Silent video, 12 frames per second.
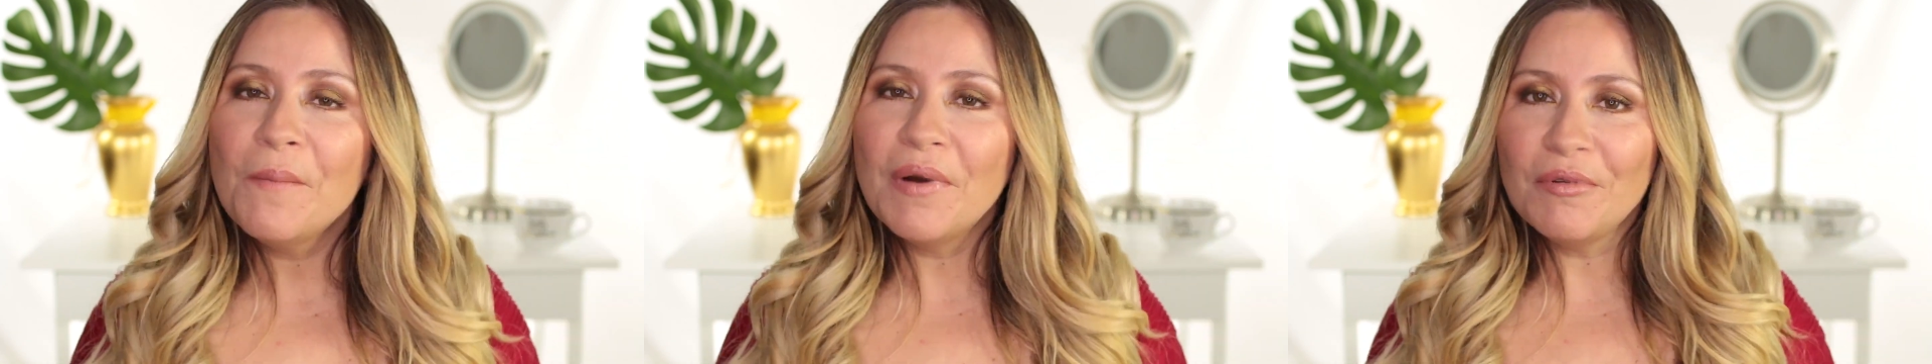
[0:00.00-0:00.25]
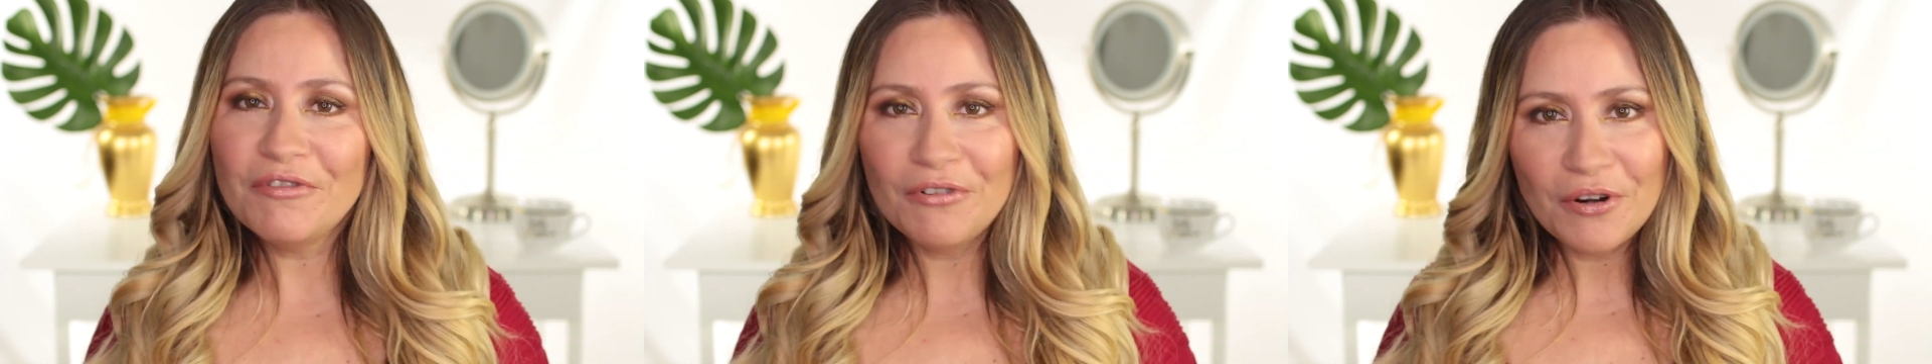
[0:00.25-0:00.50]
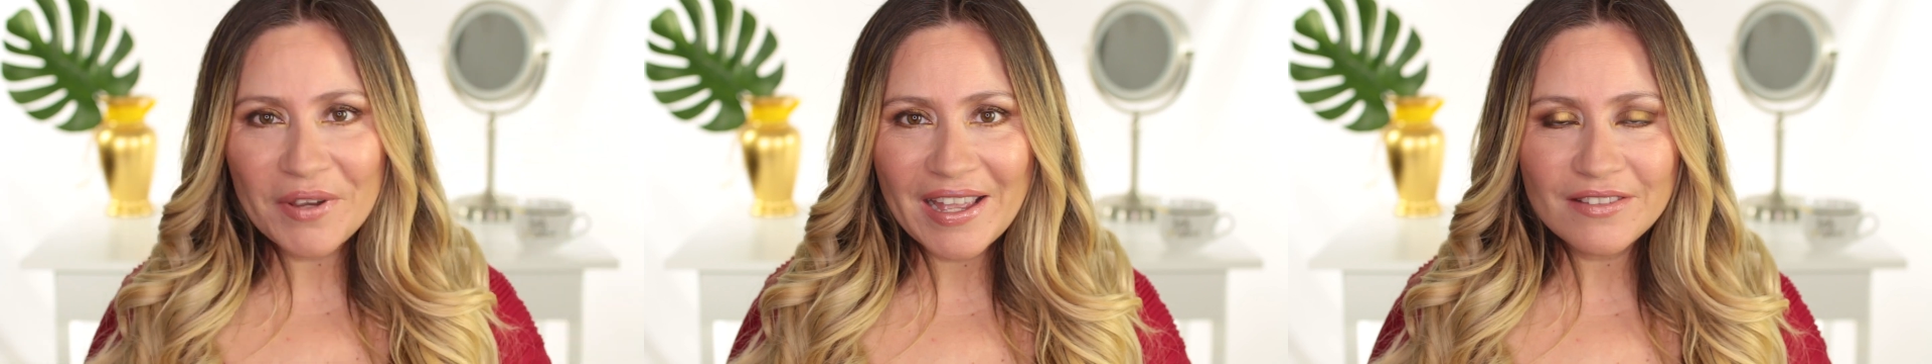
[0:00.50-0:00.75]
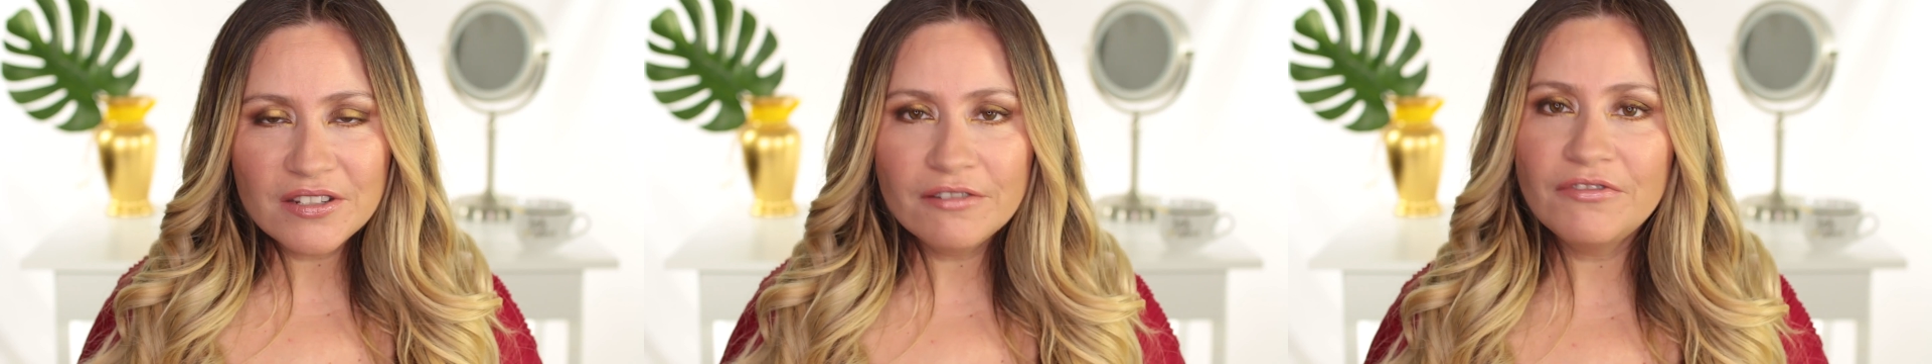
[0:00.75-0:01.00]
But before we
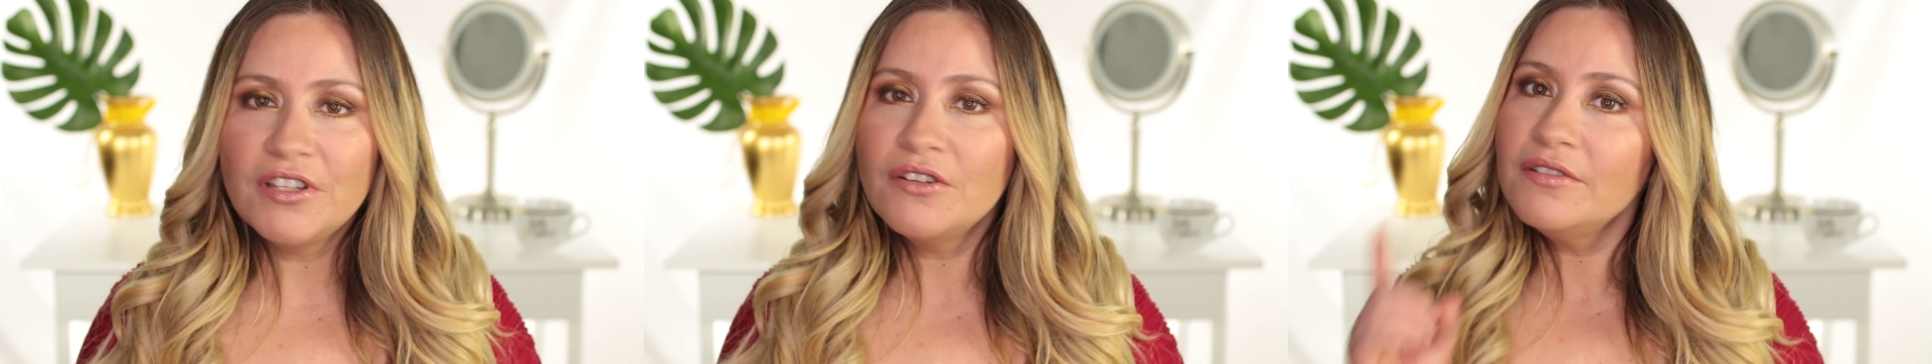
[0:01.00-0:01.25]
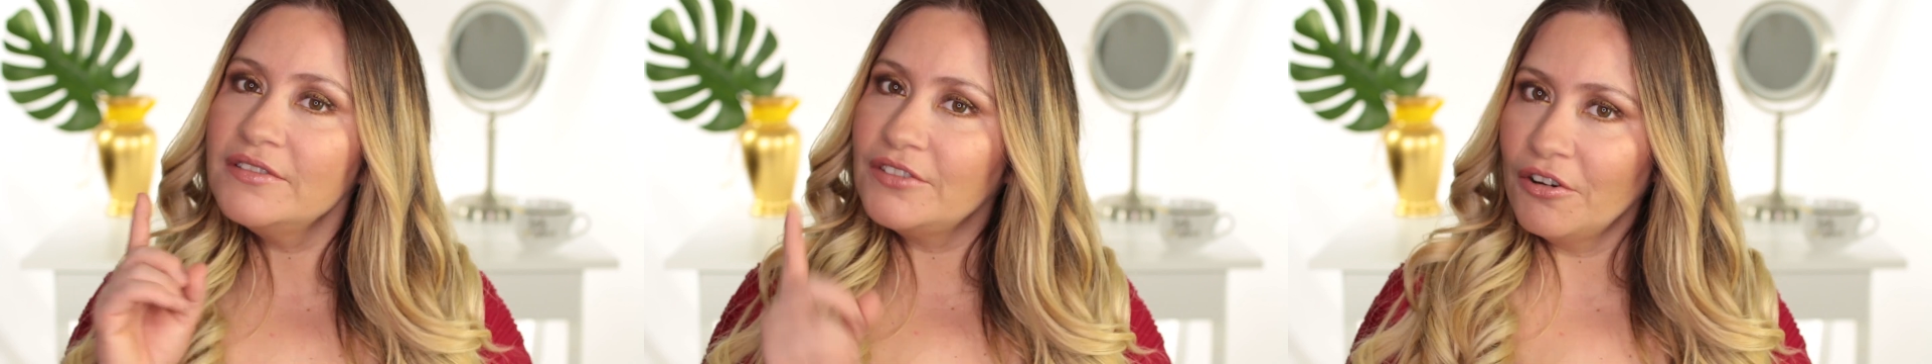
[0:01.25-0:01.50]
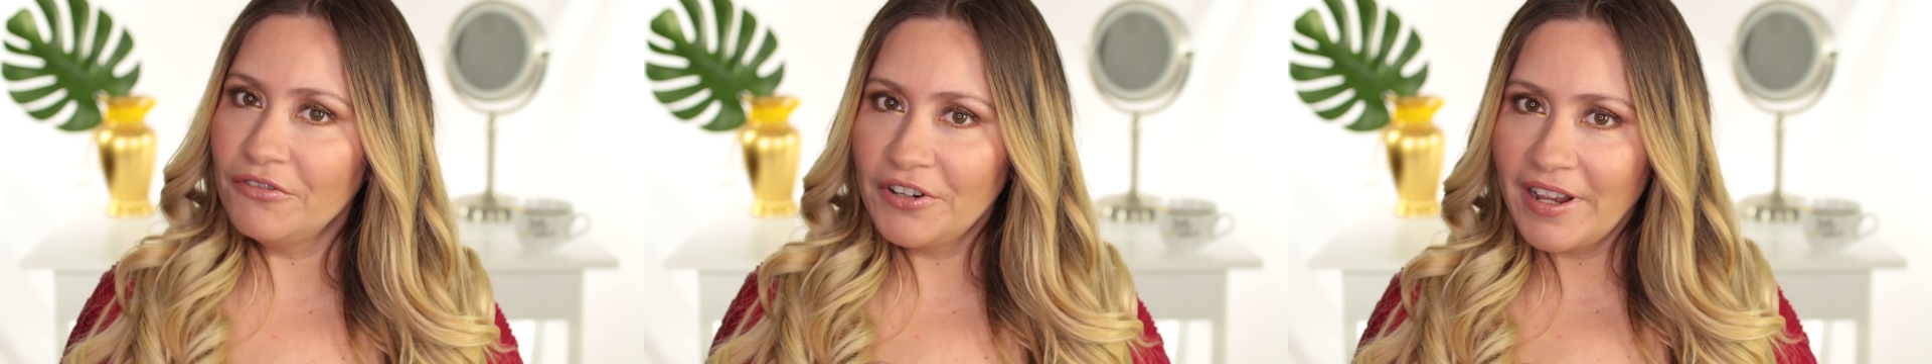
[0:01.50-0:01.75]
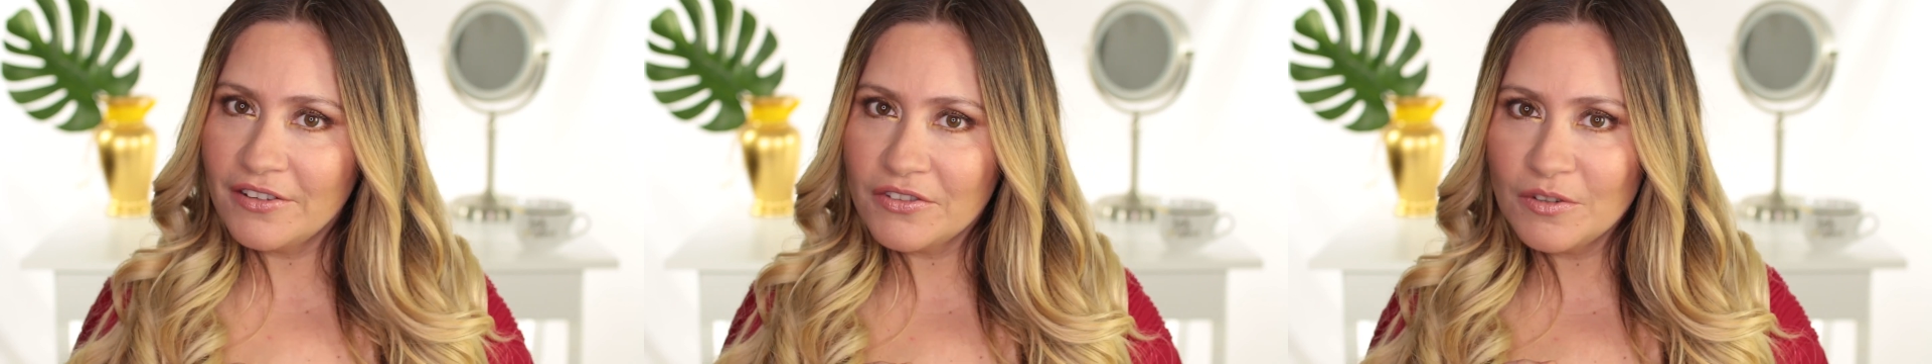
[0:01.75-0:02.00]
get to the video, don't
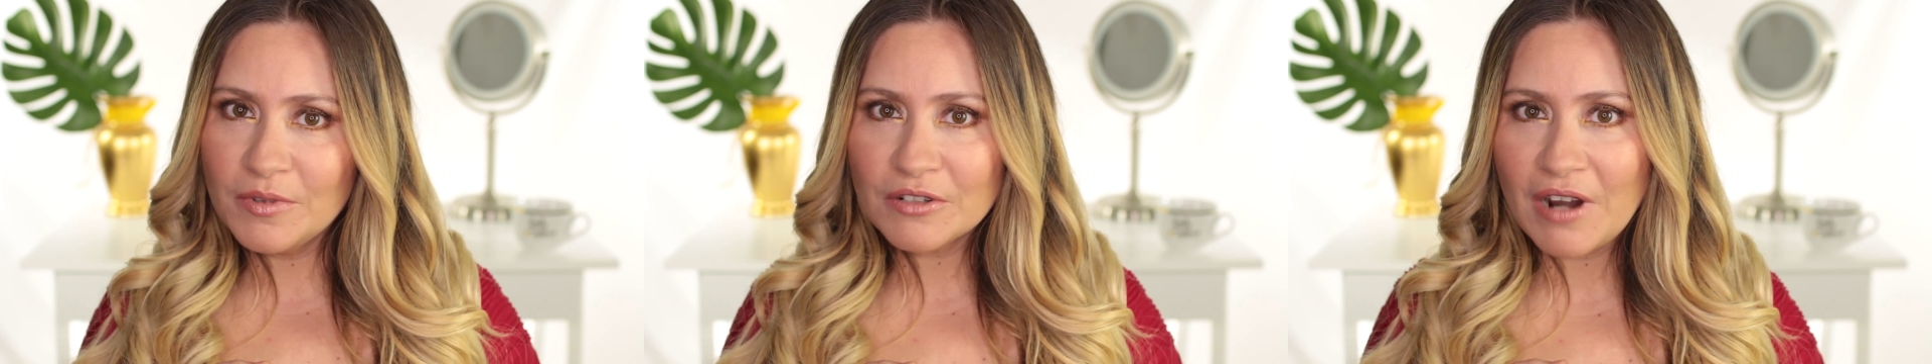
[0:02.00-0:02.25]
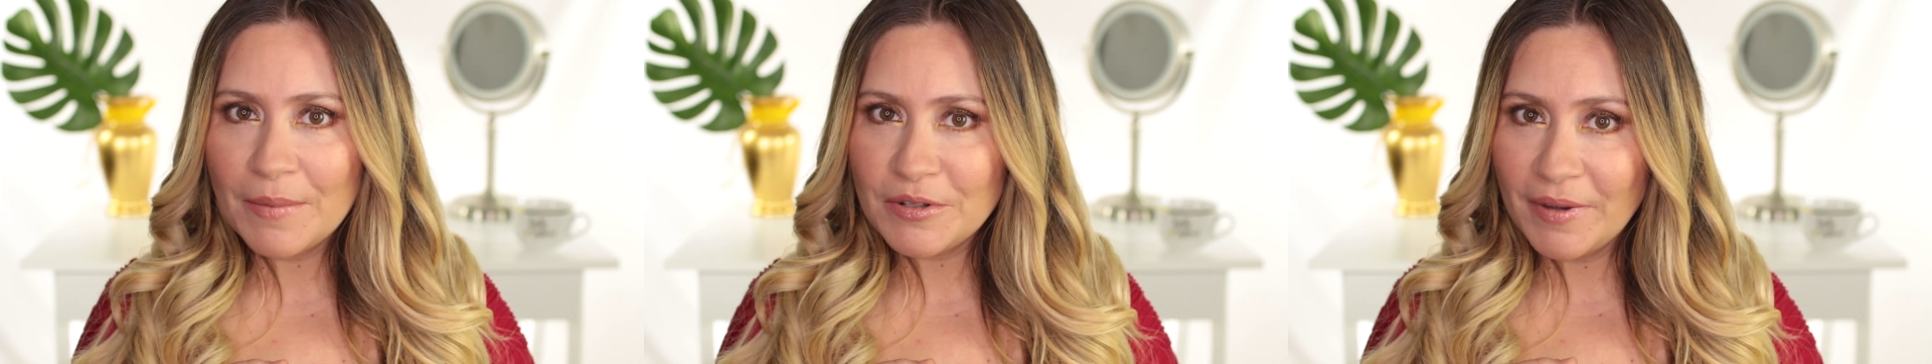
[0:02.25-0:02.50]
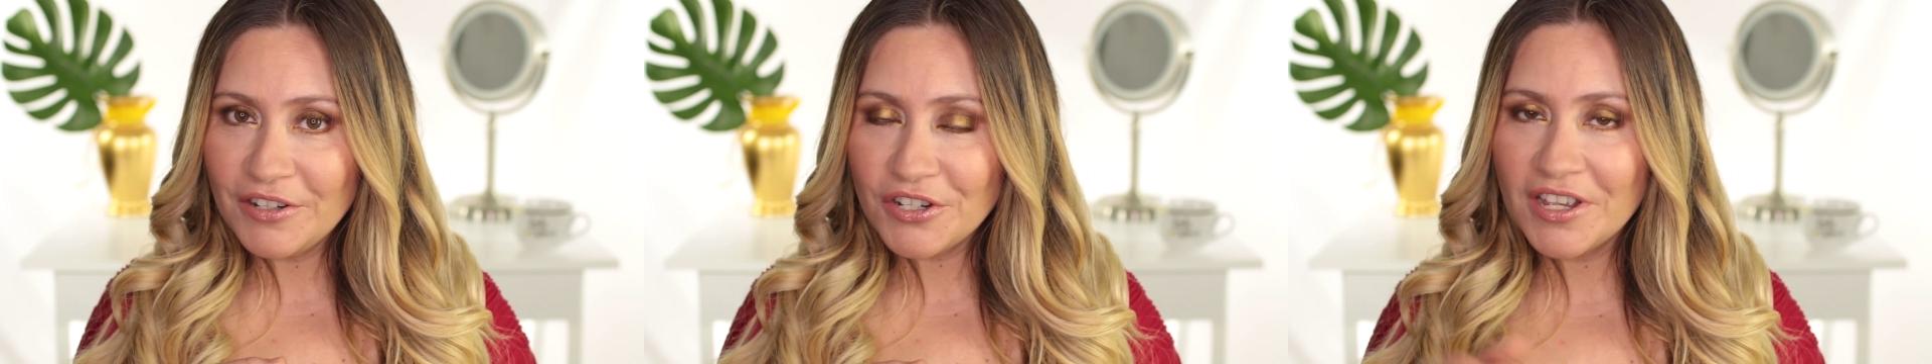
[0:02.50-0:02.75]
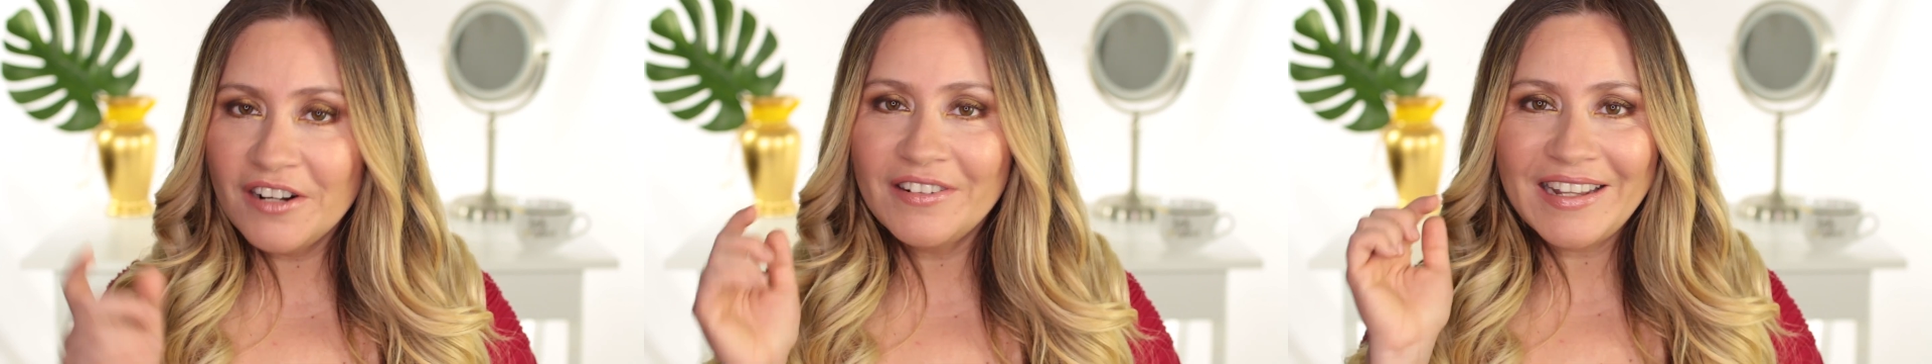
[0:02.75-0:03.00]
forget to subscribe to my
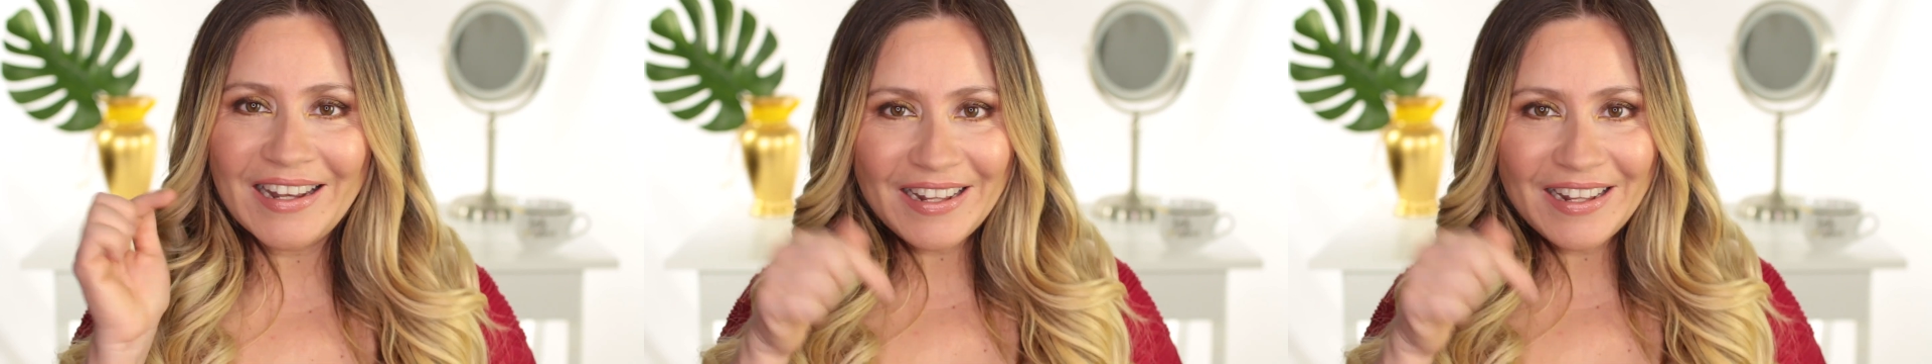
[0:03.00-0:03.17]
channel